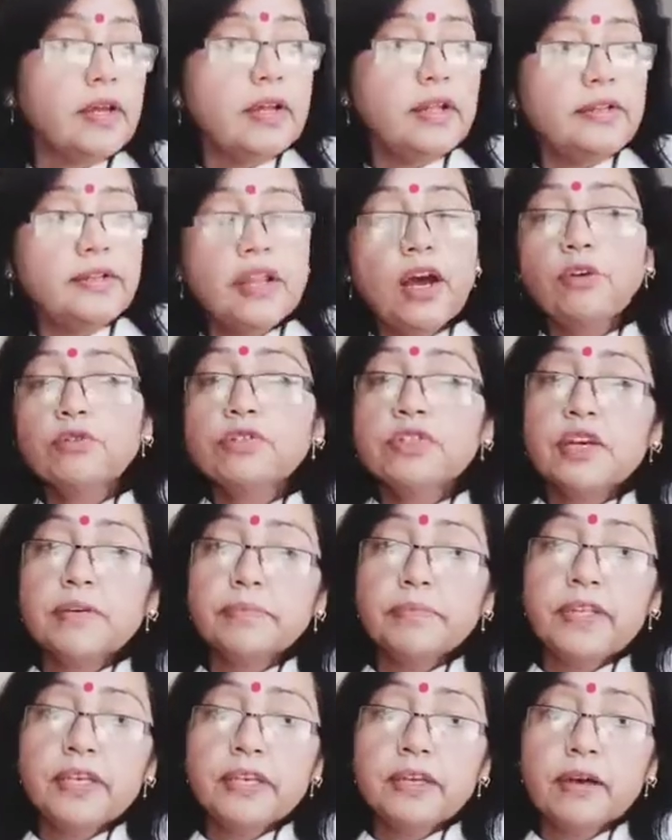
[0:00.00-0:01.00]
Now
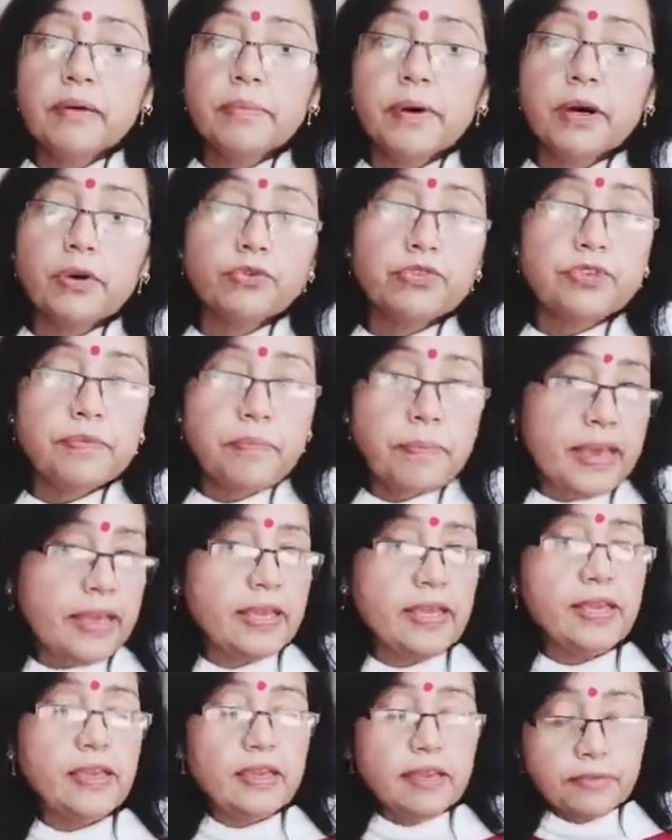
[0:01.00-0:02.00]
something about
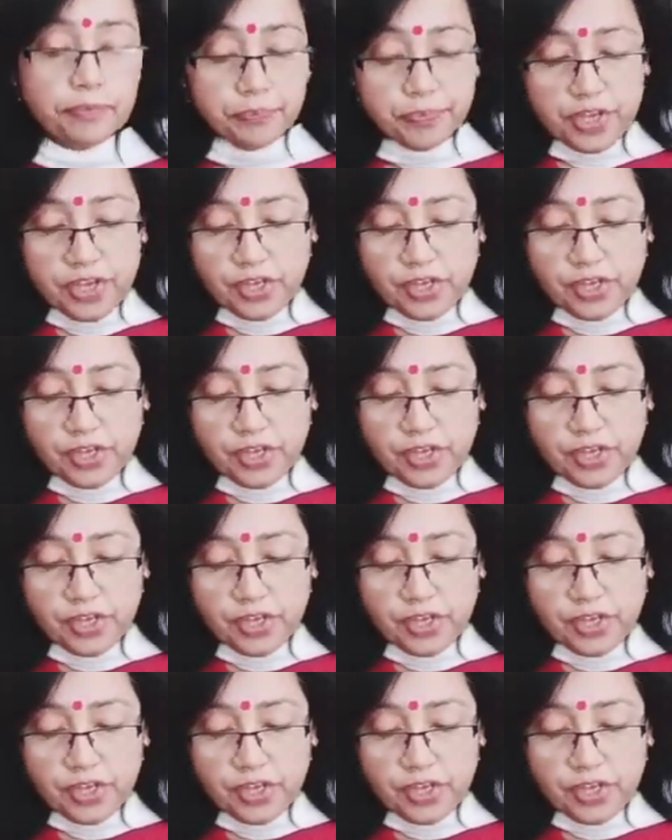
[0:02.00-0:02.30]
Maggie.